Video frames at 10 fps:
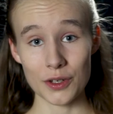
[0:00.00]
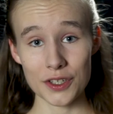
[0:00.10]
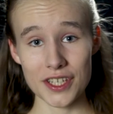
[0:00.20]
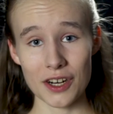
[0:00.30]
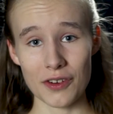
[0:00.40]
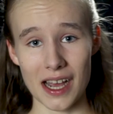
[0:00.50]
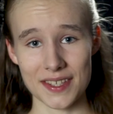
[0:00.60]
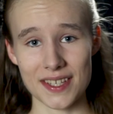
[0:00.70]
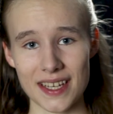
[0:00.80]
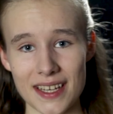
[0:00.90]
Your
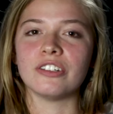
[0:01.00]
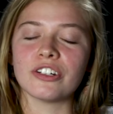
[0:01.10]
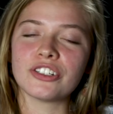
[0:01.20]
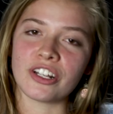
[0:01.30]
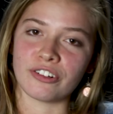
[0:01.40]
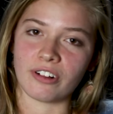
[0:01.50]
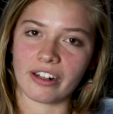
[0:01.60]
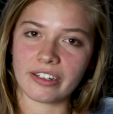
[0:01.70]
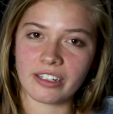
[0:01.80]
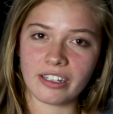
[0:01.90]
generosity. Your
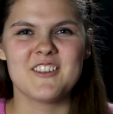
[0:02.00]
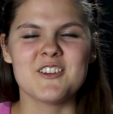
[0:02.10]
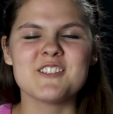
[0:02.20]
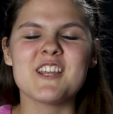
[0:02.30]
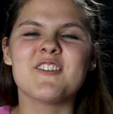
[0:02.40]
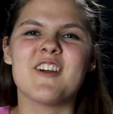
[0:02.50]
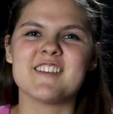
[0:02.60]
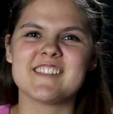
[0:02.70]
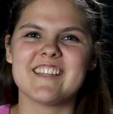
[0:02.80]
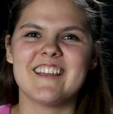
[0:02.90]
generosity. Your
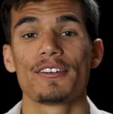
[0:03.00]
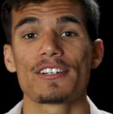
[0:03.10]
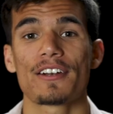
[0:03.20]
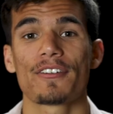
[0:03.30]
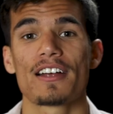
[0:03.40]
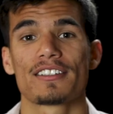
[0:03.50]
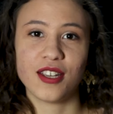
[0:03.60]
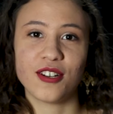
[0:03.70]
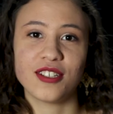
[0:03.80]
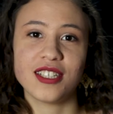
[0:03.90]
generosity. Your generosity. Your